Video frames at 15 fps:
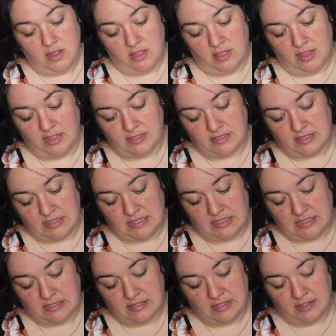This
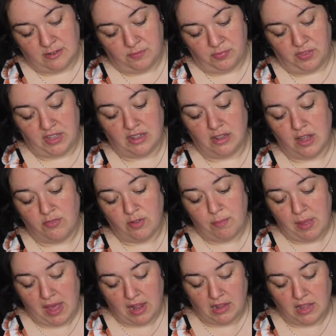is the
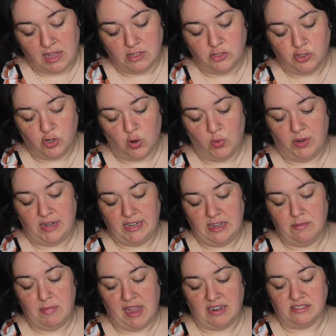Loveappella Tory
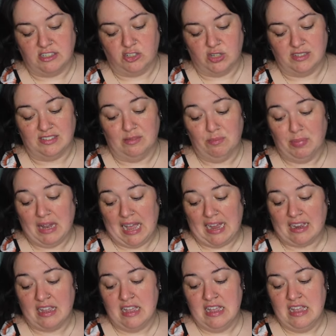Knit Maxi Dress in
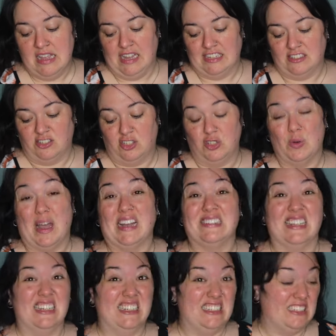Black. It's a 2X
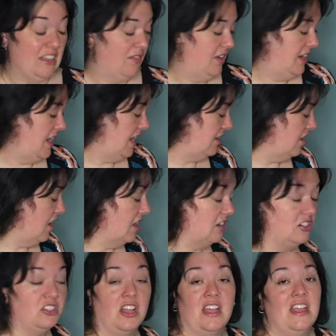and it's $78.